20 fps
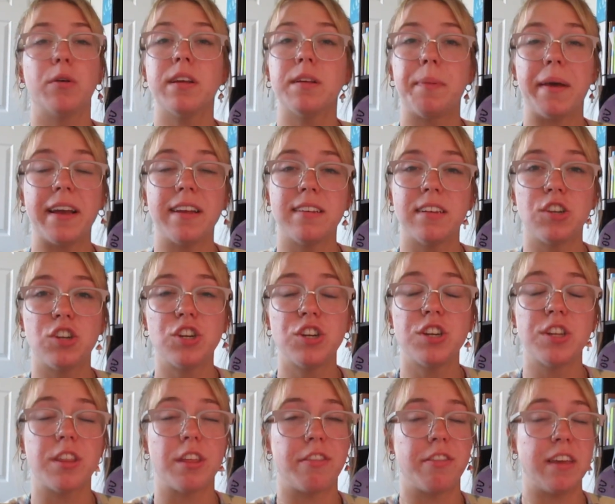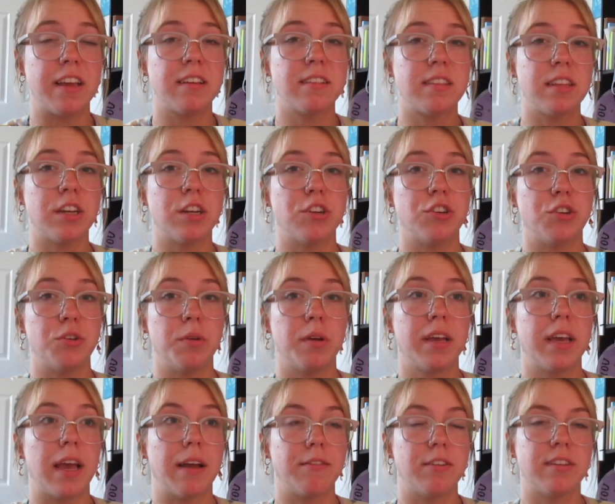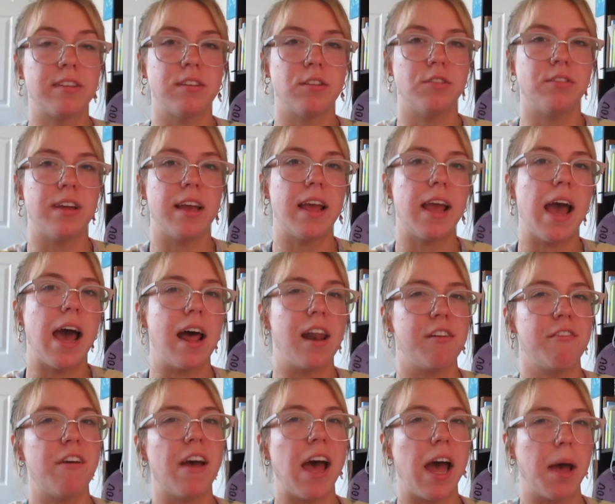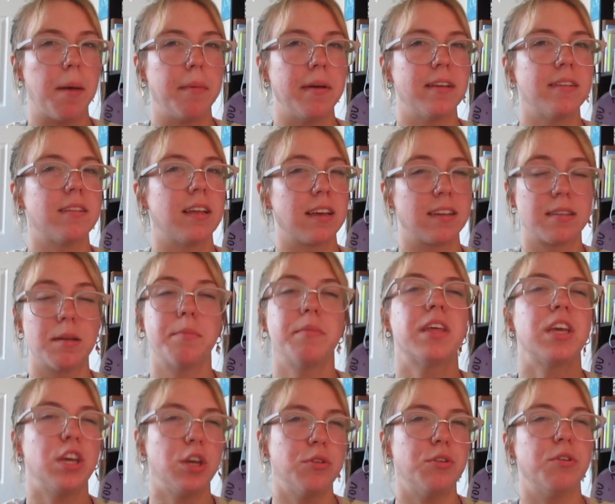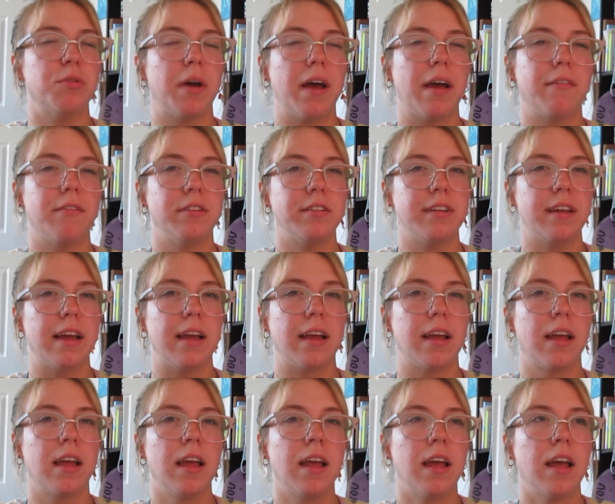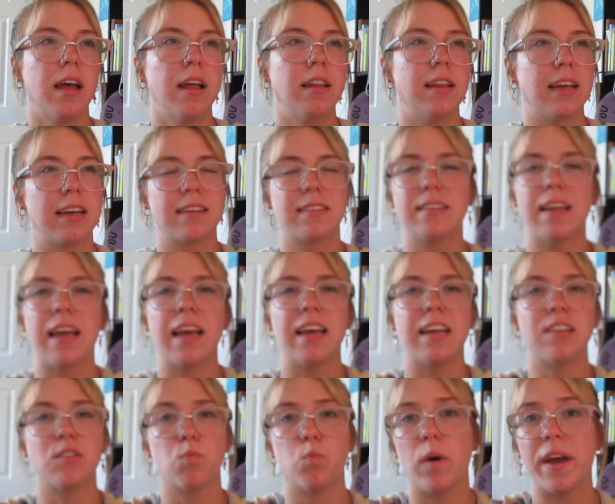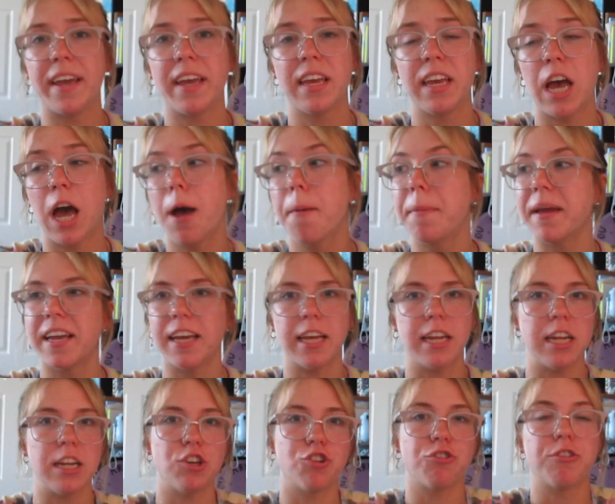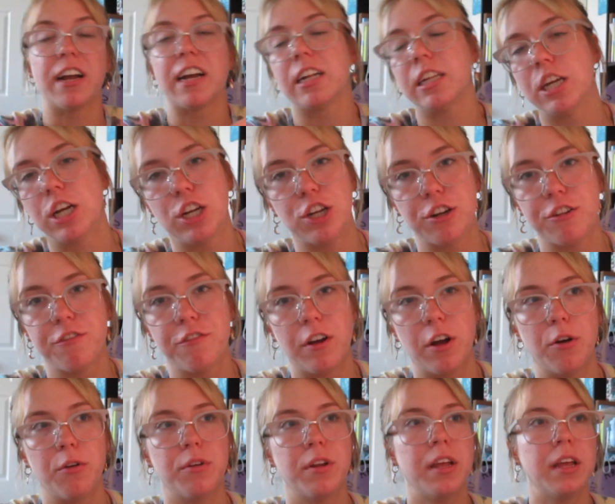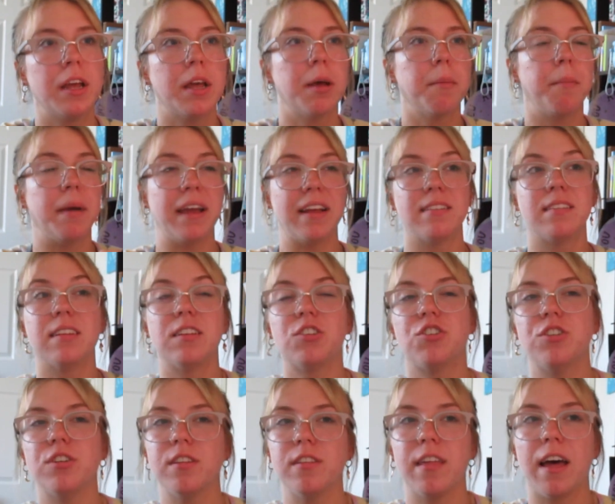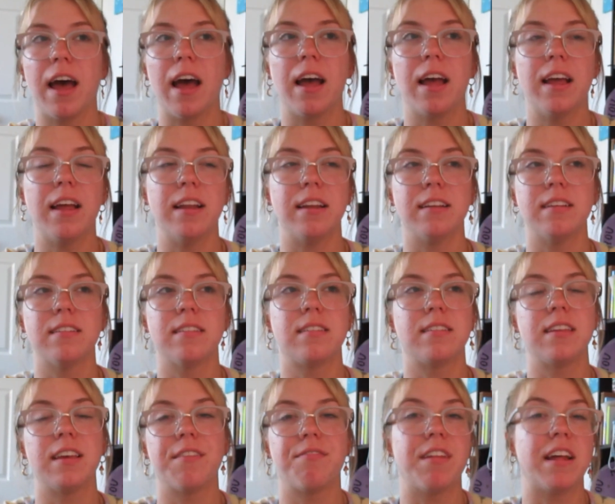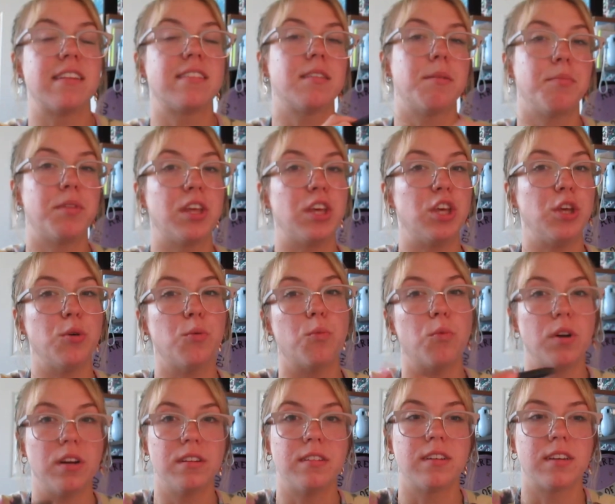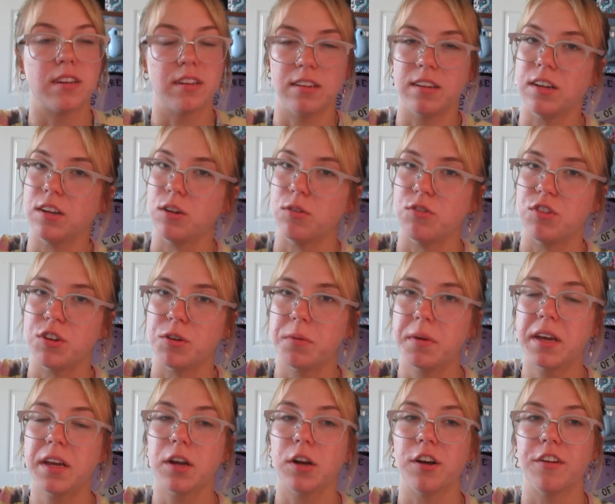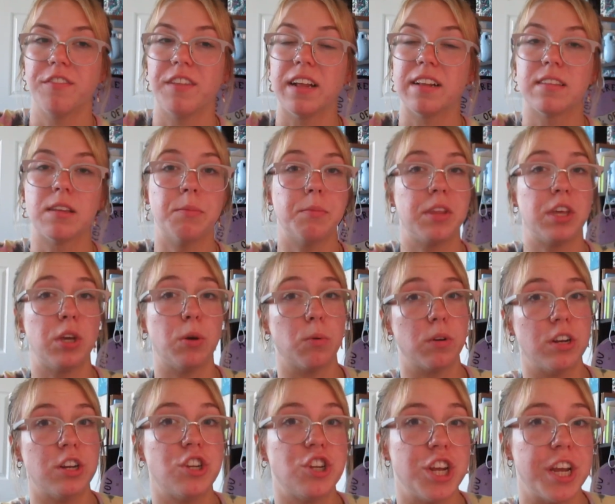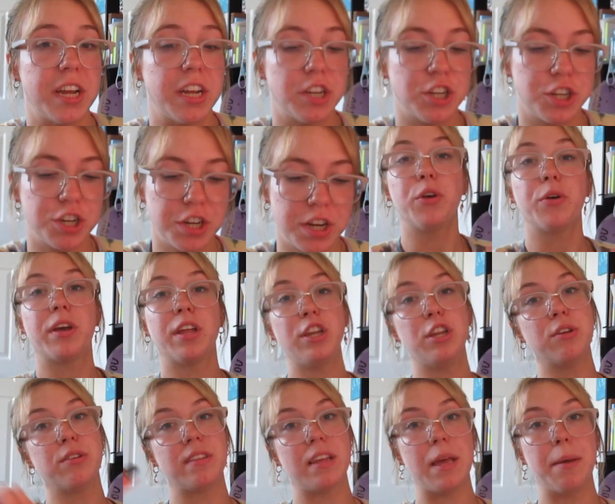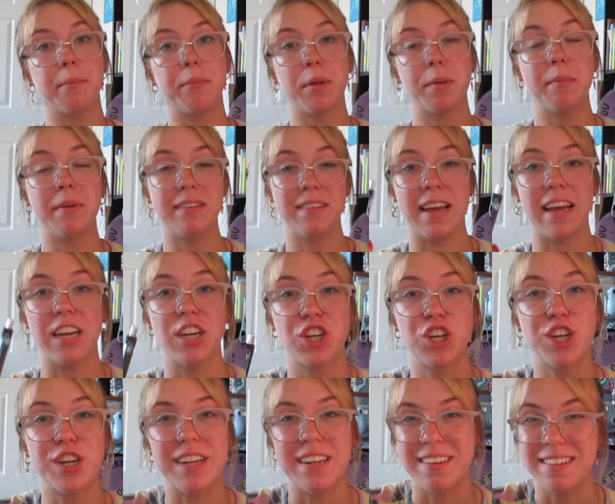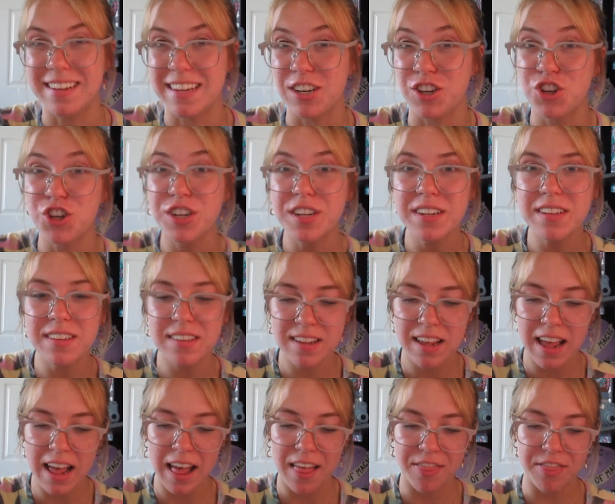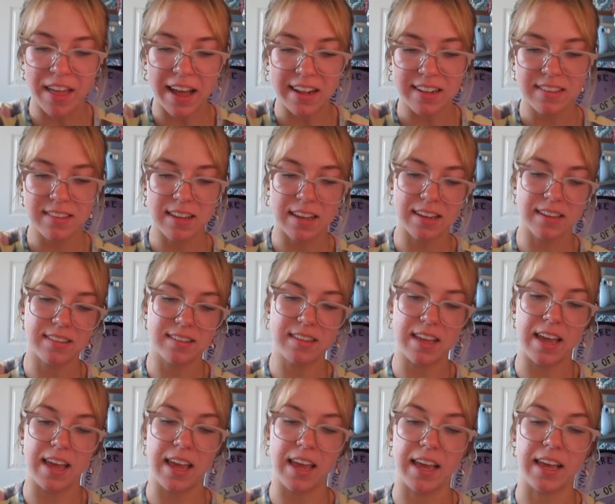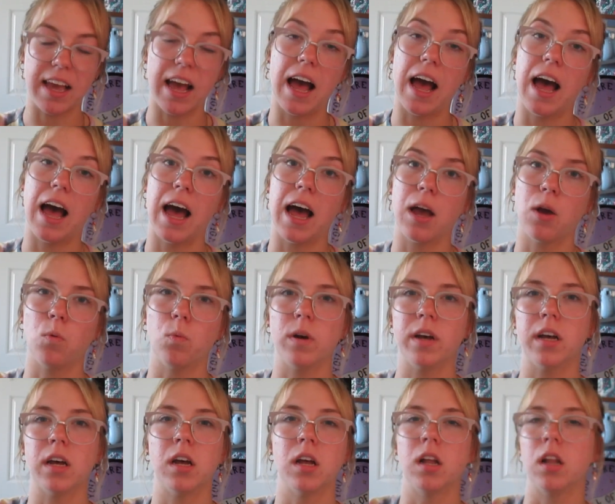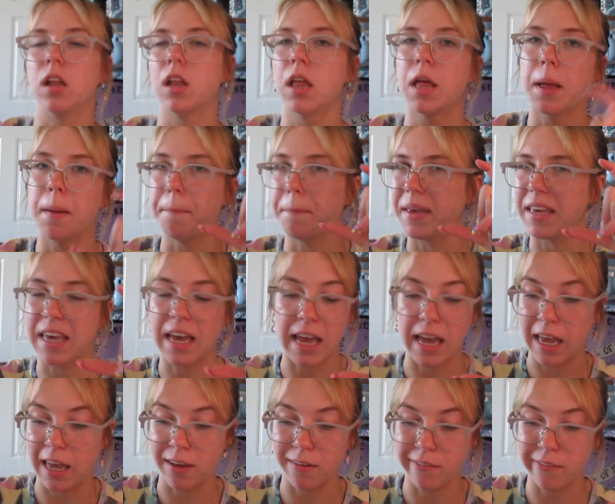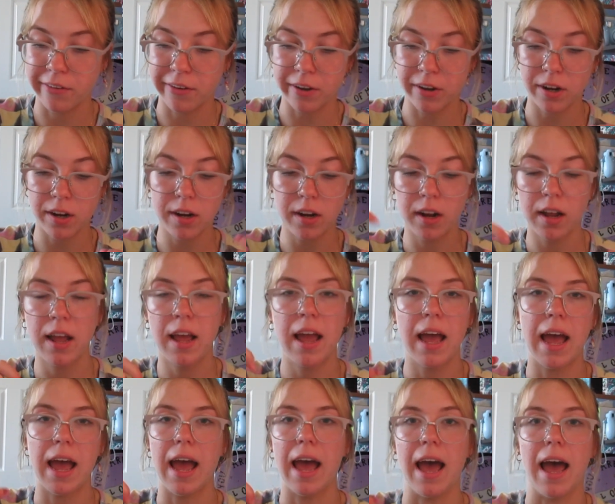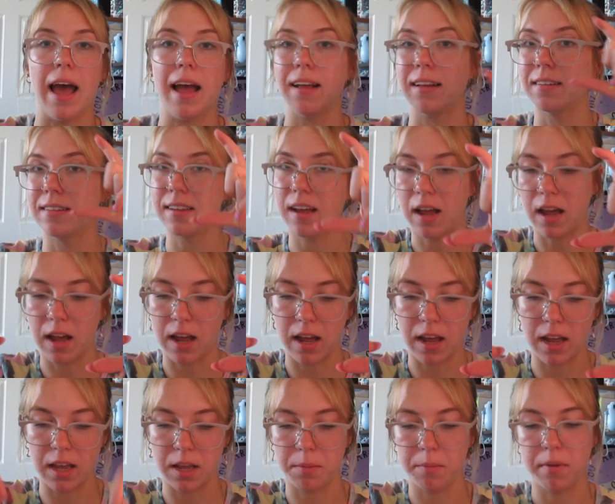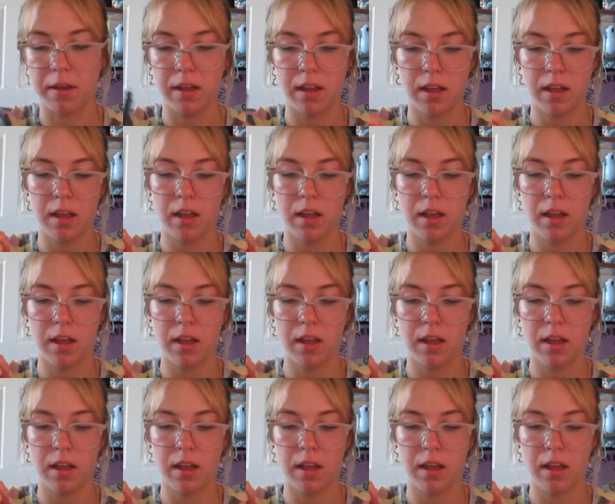pay attention to the things that you're doing every single day out of habits, like something you do every day. Like, say it's waking up and getting directly on your phone. Pay attention to that and see if that's something you want to continue doing or if that's something you want to change. You can use implementation intentions. That's like saying, I will behavior at time